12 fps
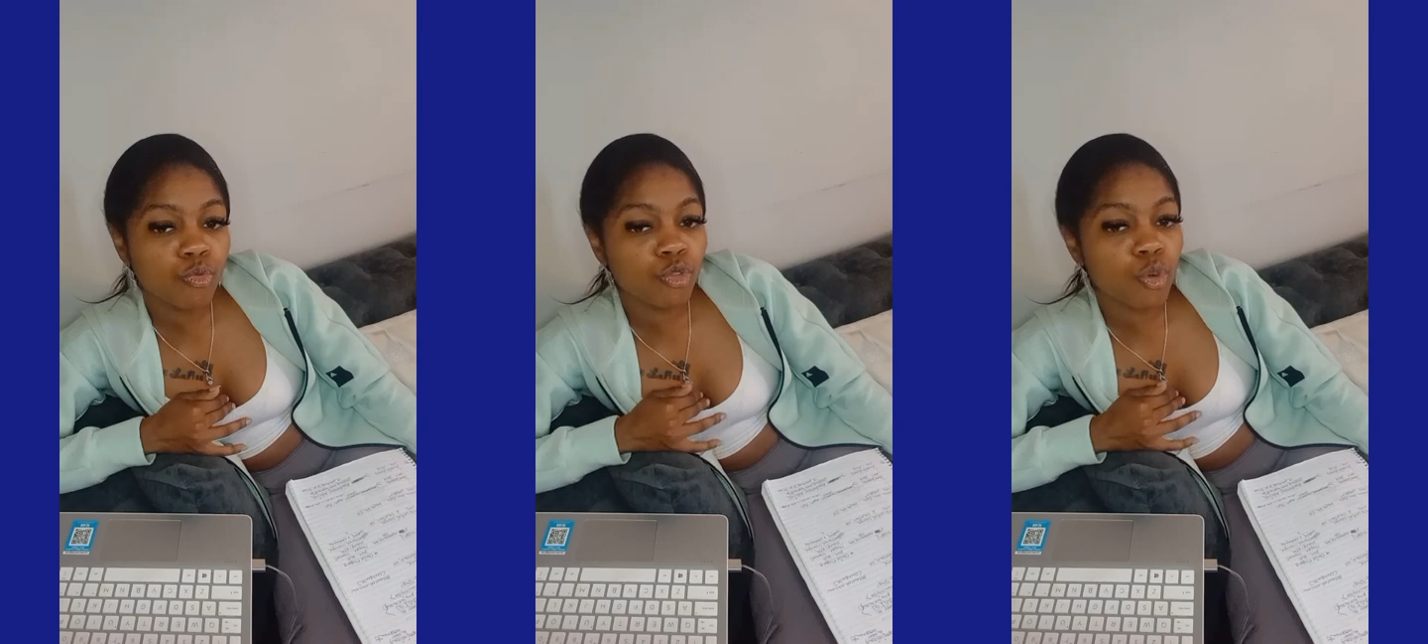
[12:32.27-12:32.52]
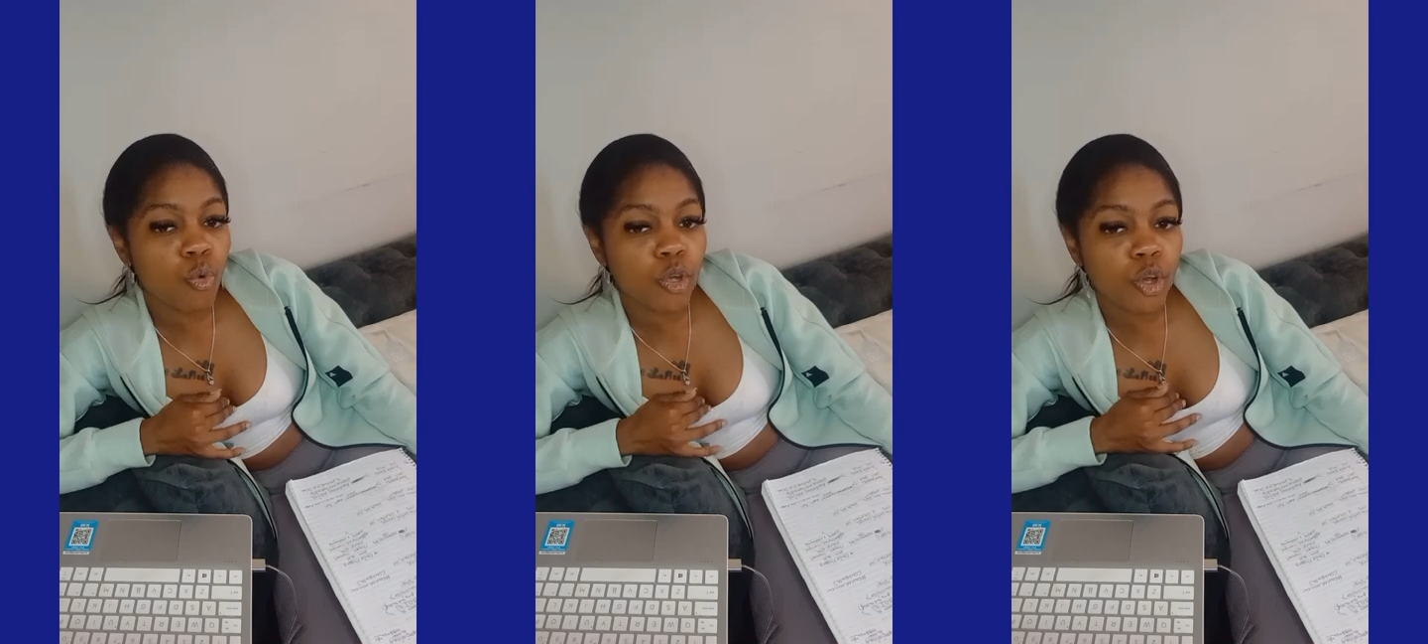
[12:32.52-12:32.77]

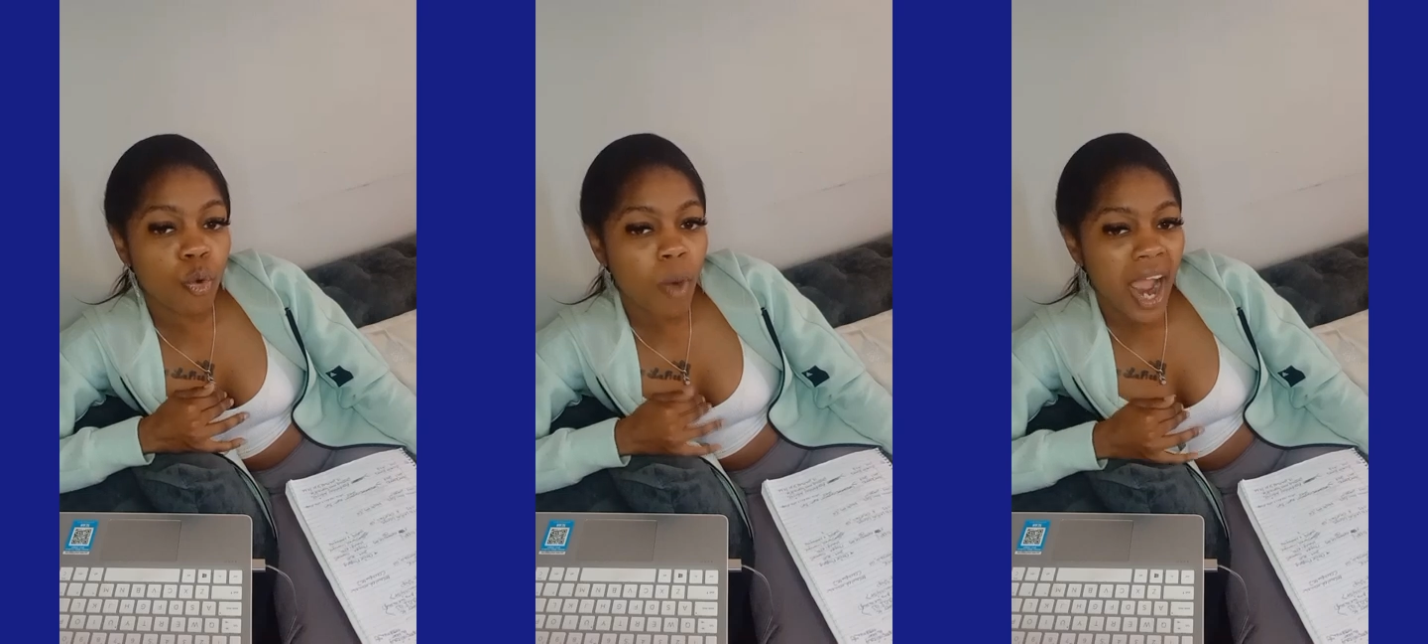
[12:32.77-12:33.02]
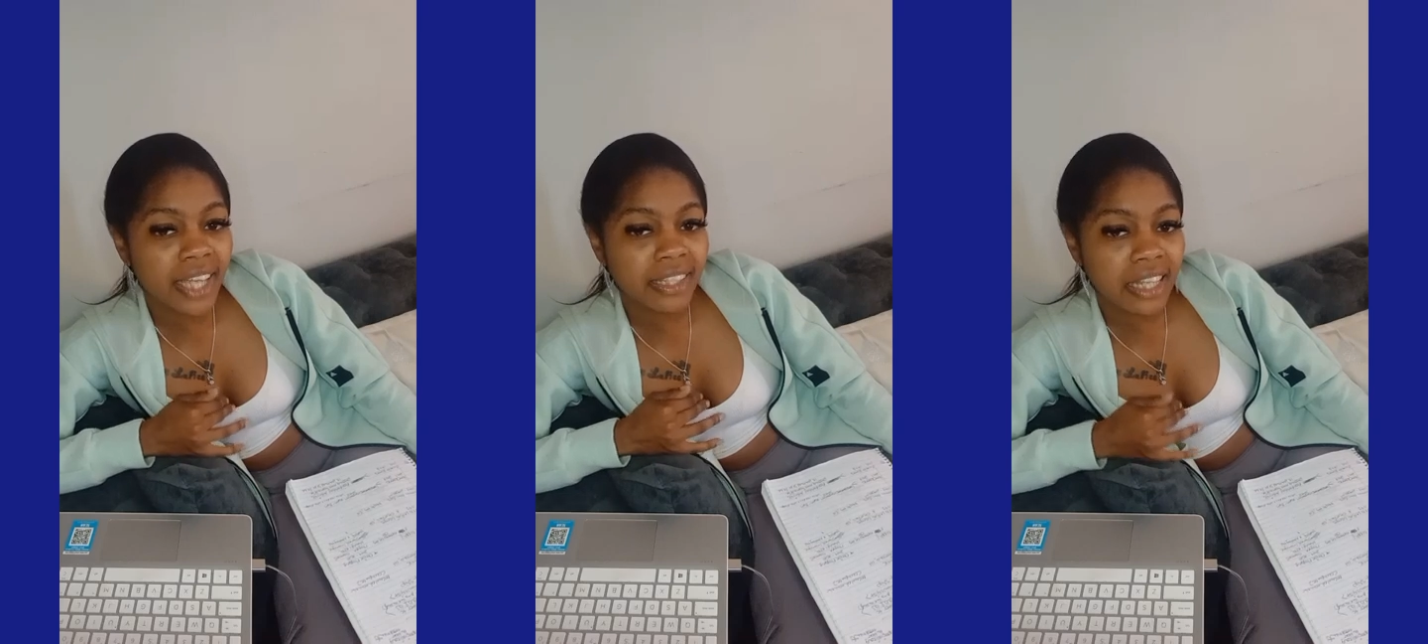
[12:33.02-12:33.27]
doing the
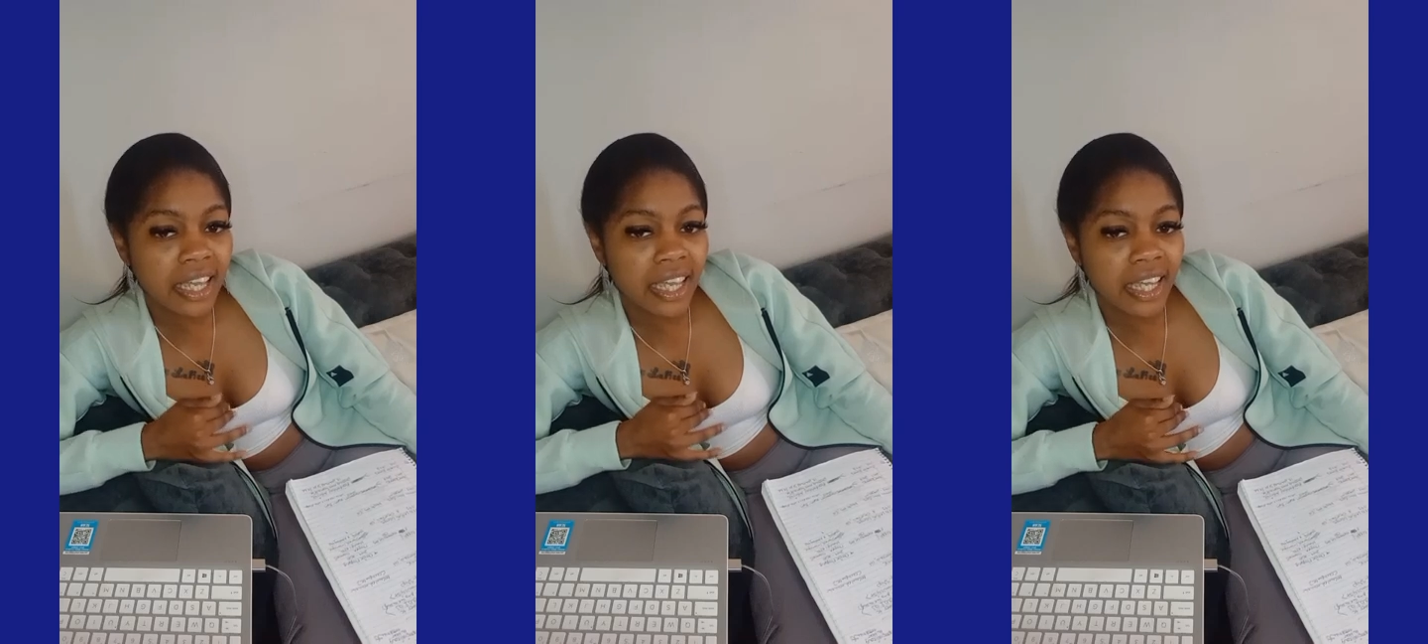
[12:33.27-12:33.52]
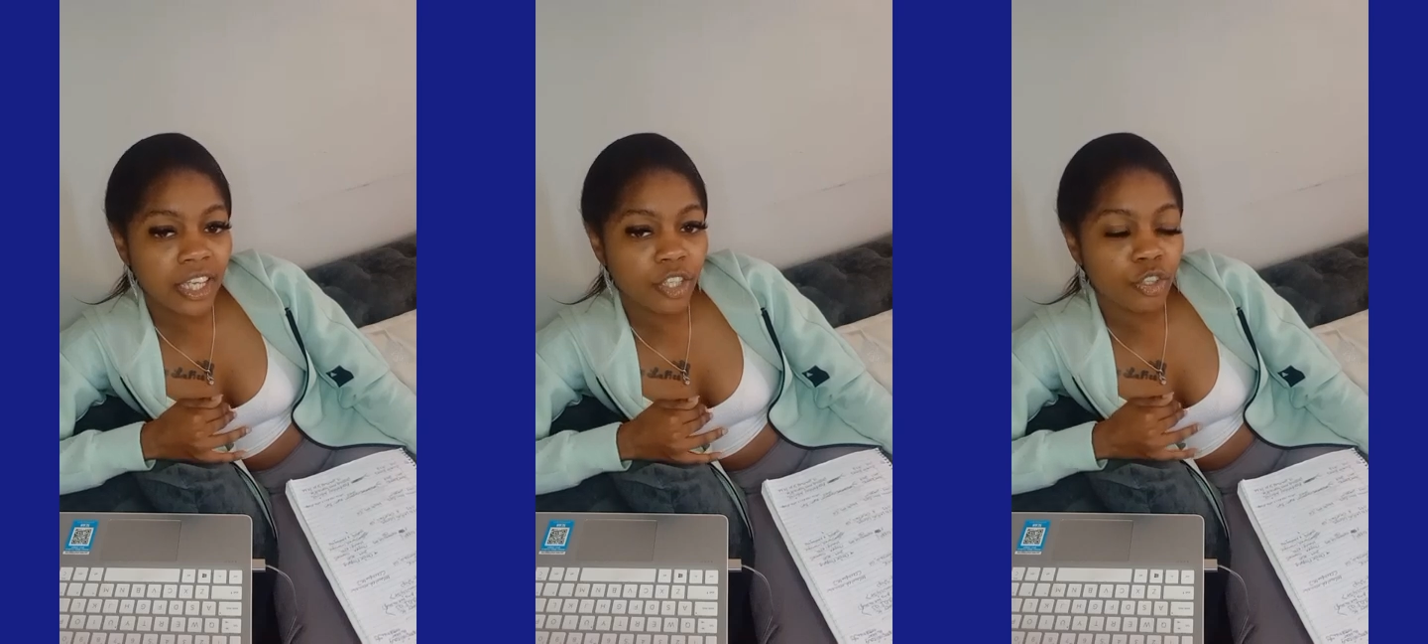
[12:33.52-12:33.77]
right
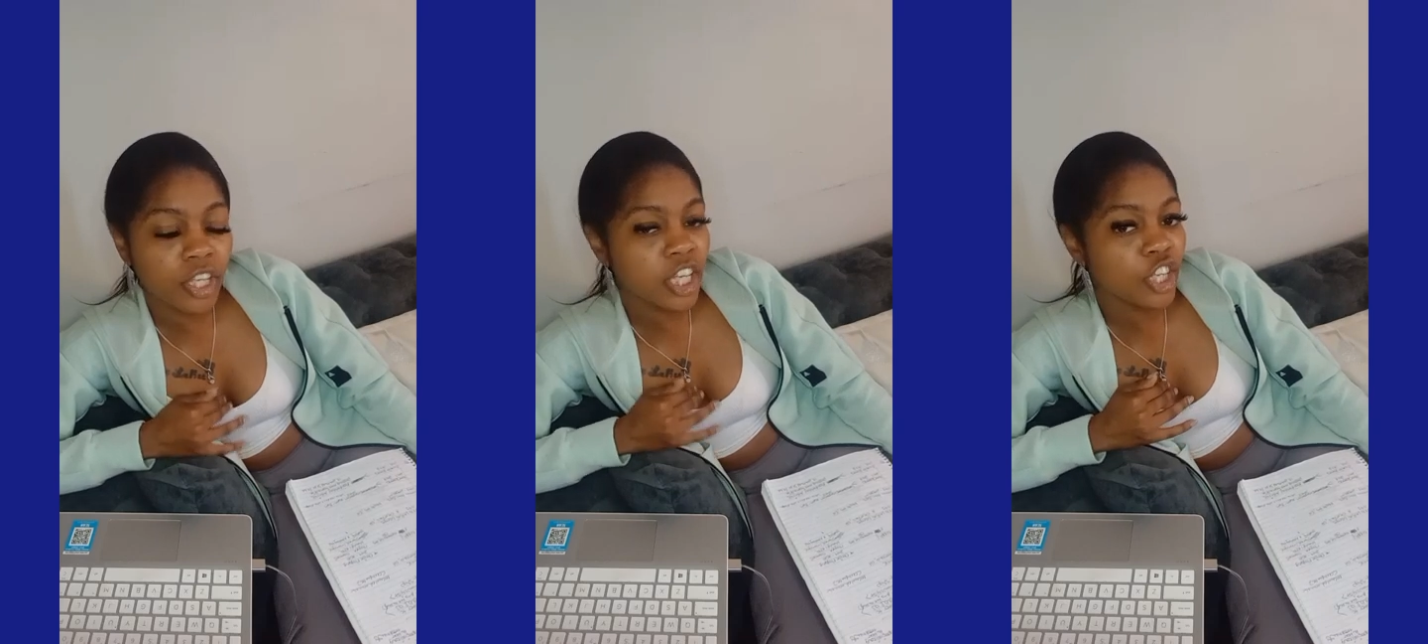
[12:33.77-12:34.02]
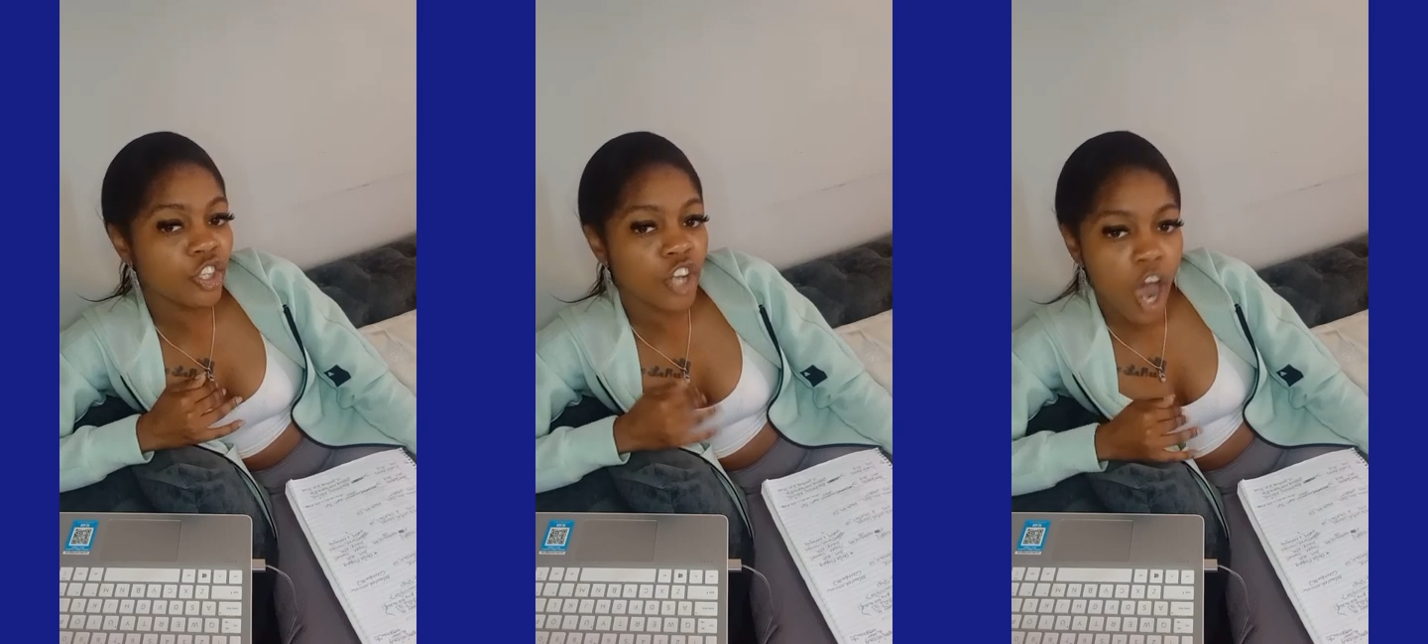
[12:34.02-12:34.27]
thing.
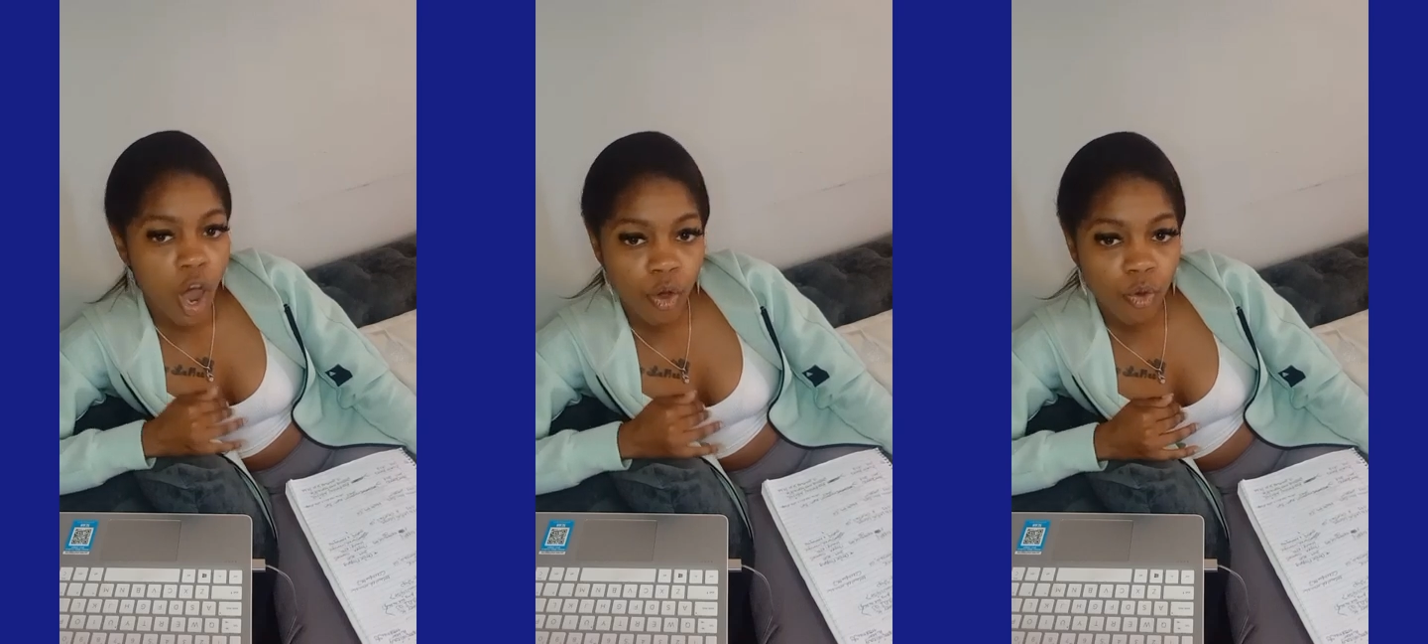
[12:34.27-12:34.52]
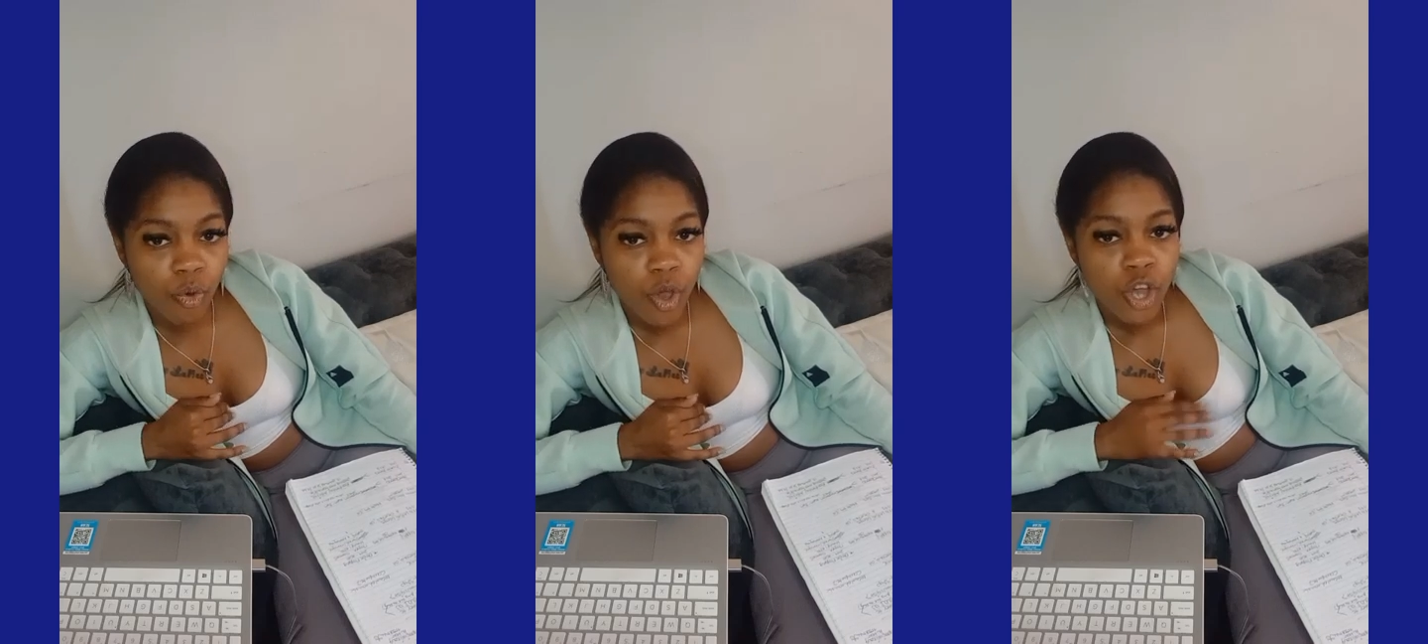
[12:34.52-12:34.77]
He know.